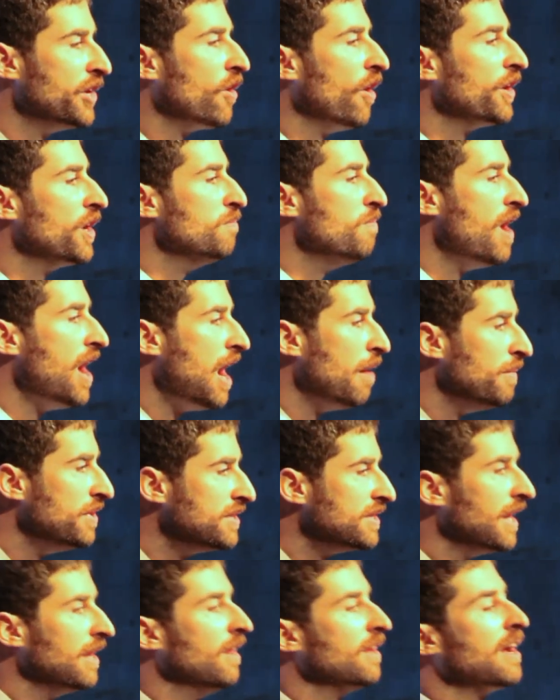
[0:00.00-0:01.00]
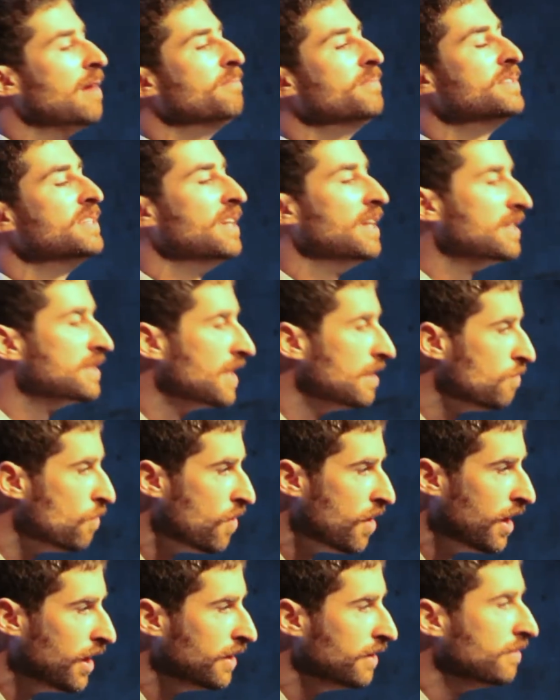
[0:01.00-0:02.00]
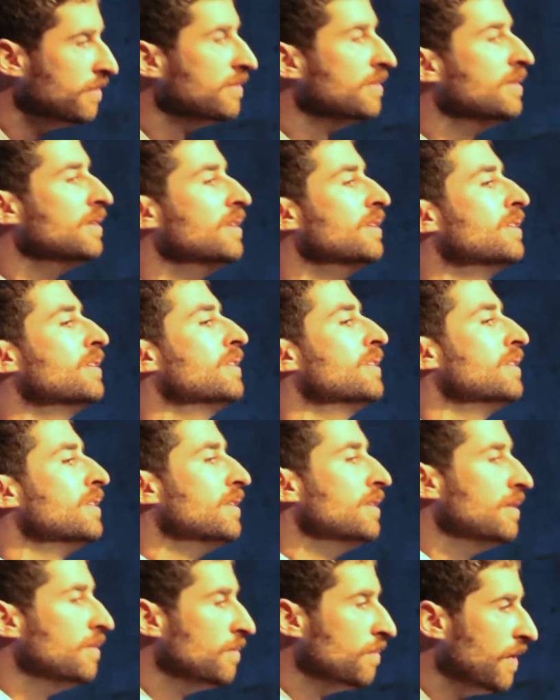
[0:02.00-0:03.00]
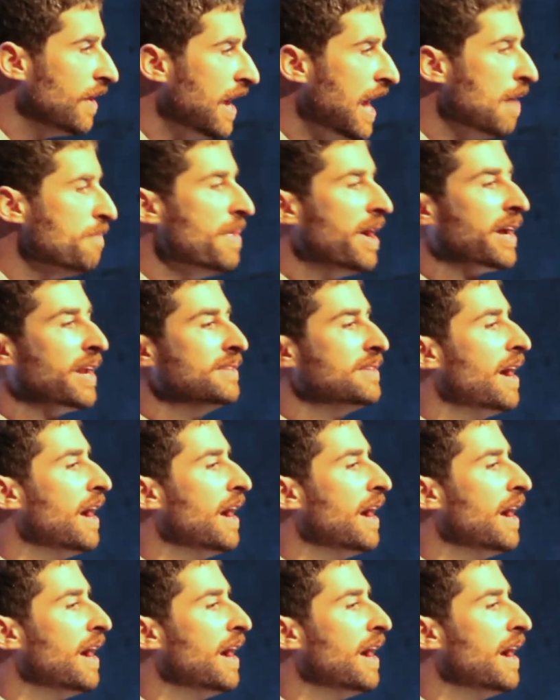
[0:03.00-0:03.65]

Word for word: then you call your mom and say, look, I'm seeing someone. I have not die